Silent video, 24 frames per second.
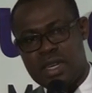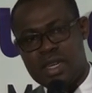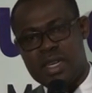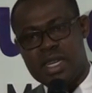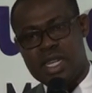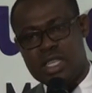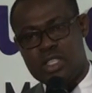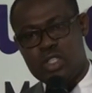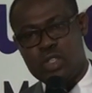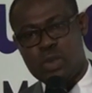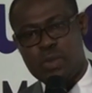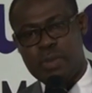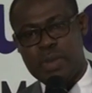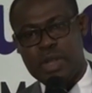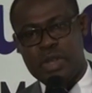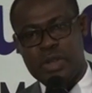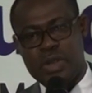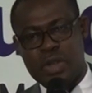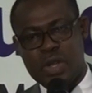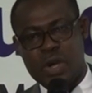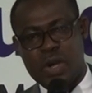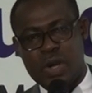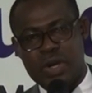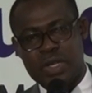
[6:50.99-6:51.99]
needs to be
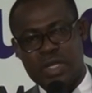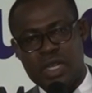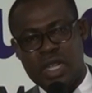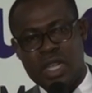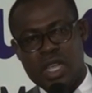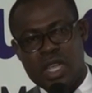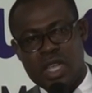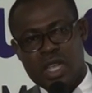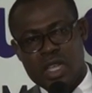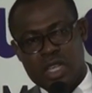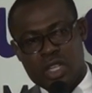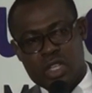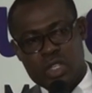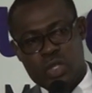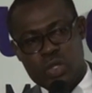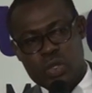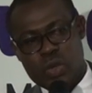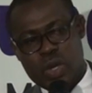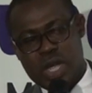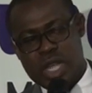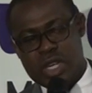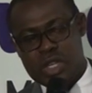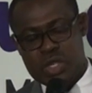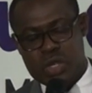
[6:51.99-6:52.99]
done is
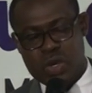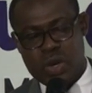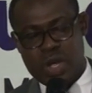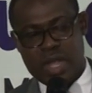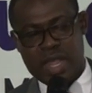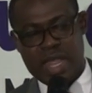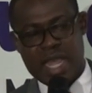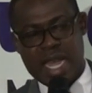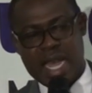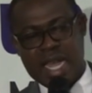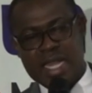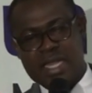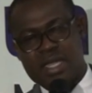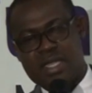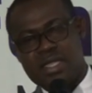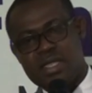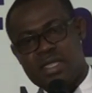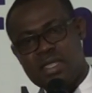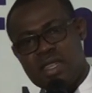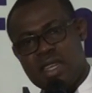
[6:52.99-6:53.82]
to ensure that